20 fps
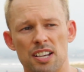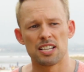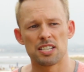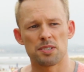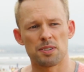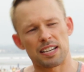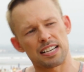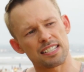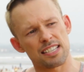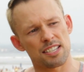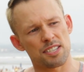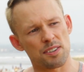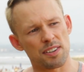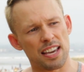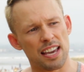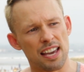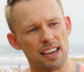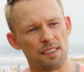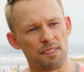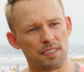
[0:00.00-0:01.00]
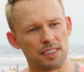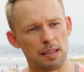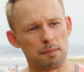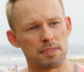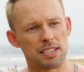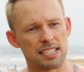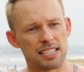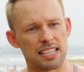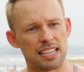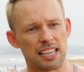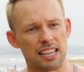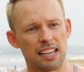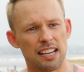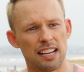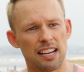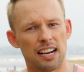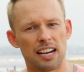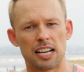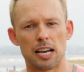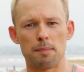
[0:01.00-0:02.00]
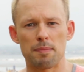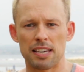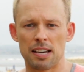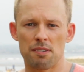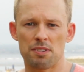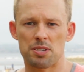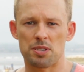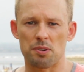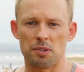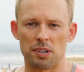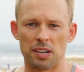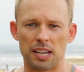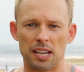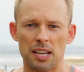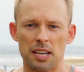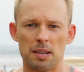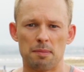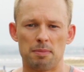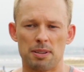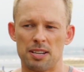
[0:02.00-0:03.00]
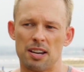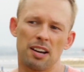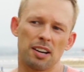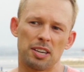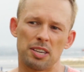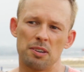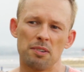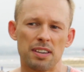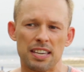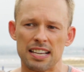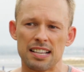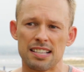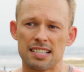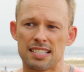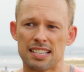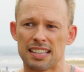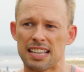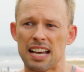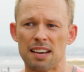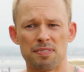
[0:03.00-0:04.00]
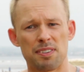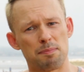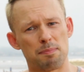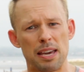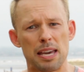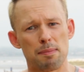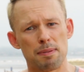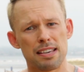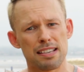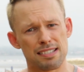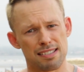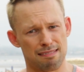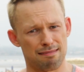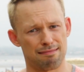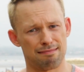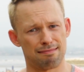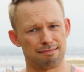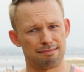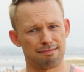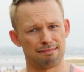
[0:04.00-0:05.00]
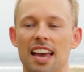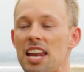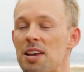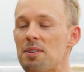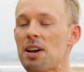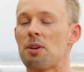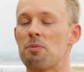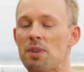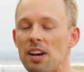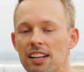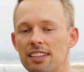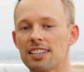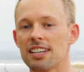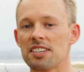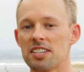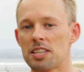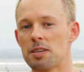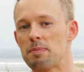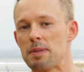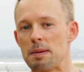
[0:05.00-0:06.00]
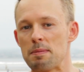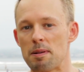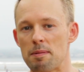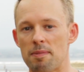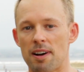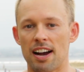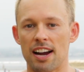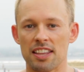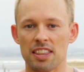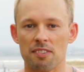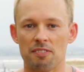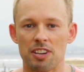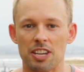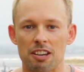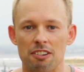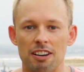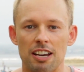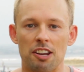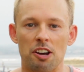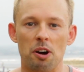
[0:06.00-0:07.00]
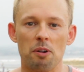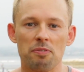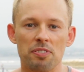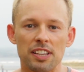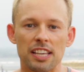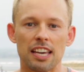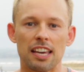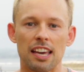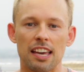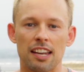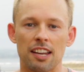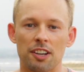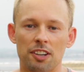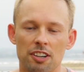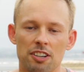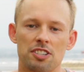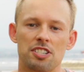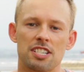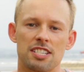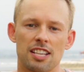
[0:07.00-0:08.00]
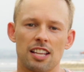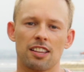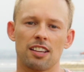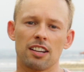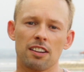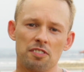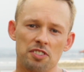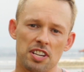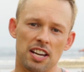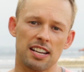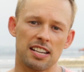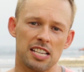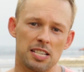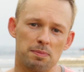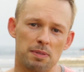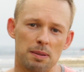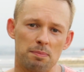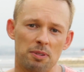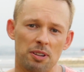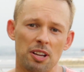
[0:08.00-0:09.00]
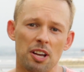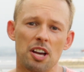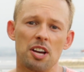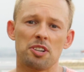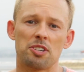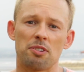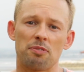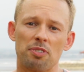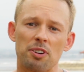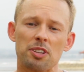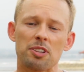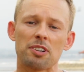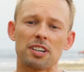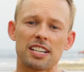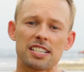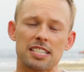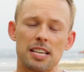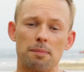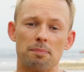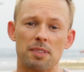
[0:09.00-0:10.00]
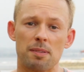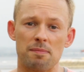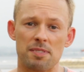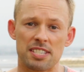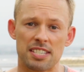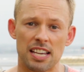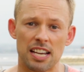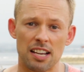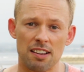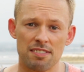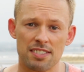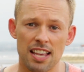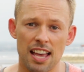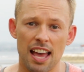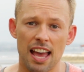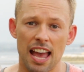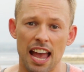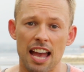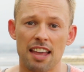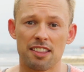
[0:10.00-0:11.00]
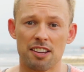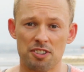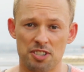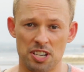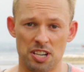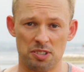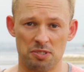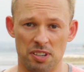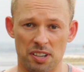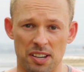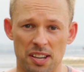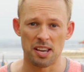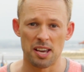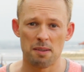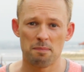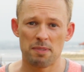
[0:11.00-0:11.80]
So I guess it's okay for them to see a coming out story, but not cute kittens and laughing babies? Anyway, well done to the people behind the video, and hopefully it encourages a lot of Chinese people to further accept themselves and their children.